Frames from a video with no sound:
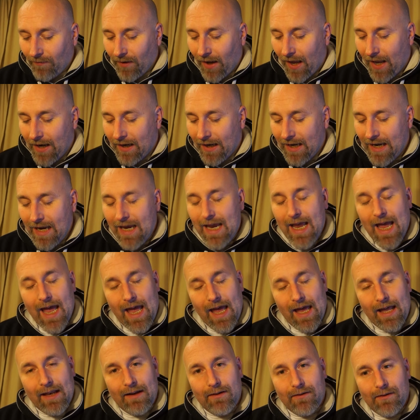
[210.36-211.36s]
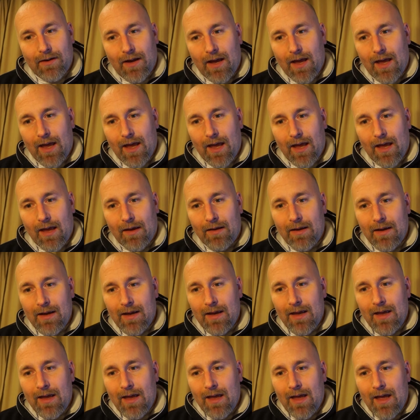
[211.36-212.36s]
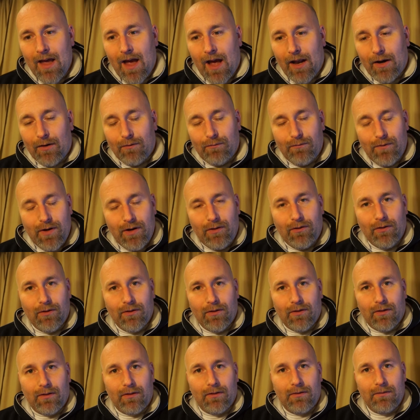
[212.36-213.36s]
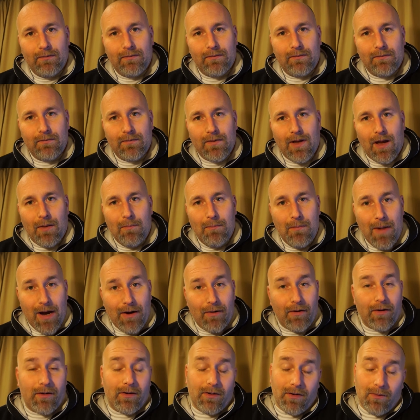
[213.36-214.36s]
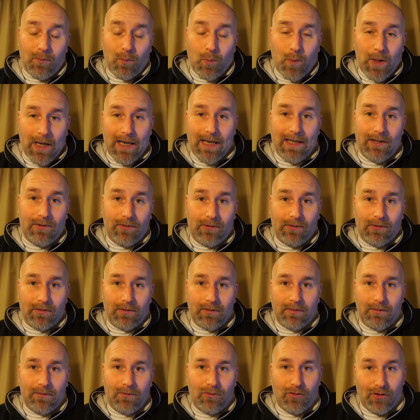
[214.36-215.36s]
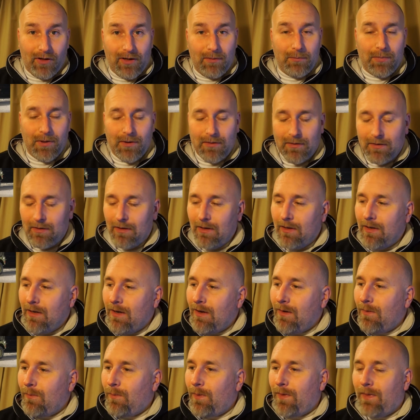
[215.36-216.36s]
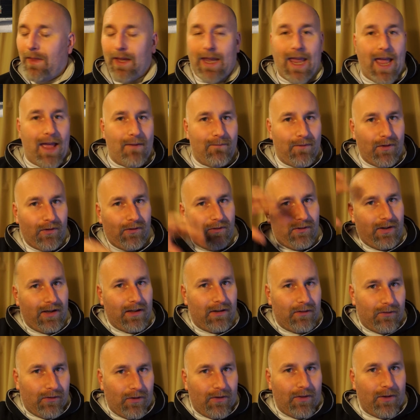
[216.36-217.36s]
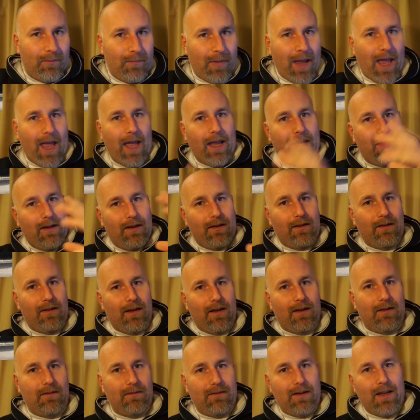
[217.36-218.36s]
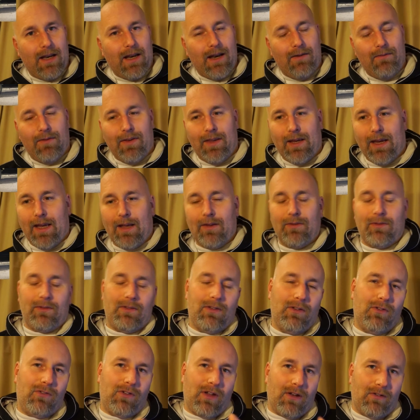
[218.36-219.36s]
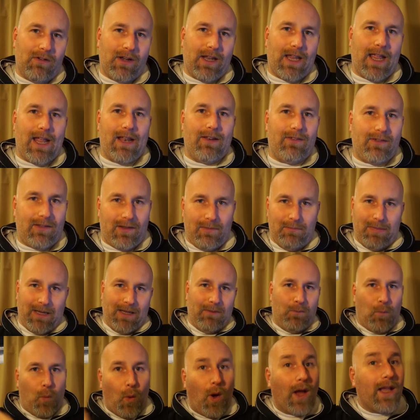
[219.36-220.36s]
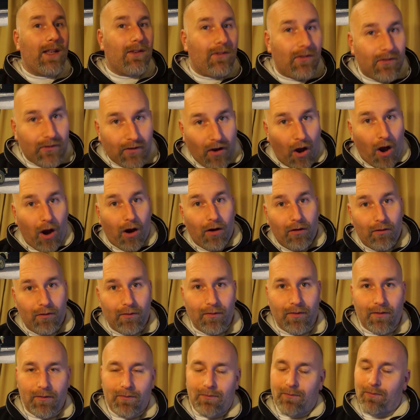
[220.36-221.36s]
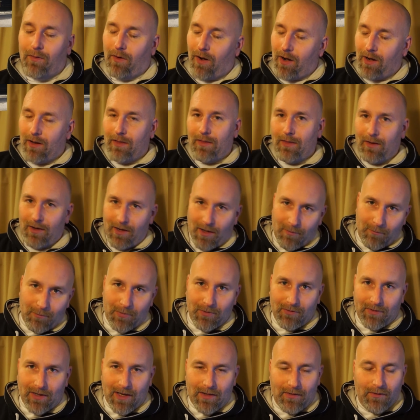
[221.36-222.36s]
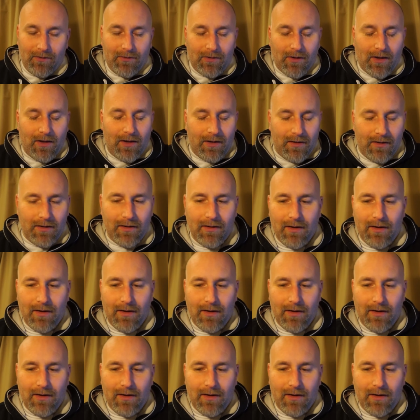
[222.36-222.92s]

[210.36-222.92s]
And he had an original American Willys Jeep with the canvas tilt on the back and everything else, and the jerry cans and the big white star on the front and the numbers down the side